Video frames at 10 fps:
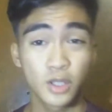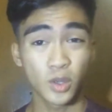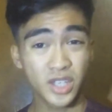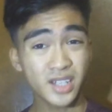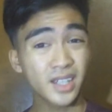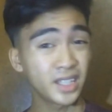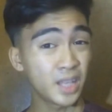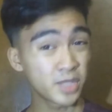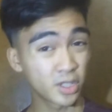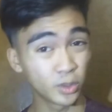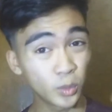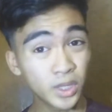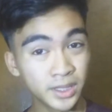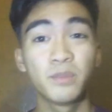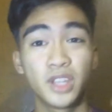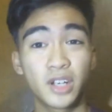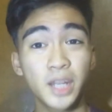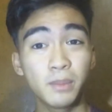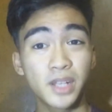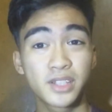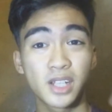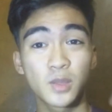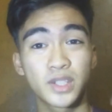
So just like in episode 1, the red blood cells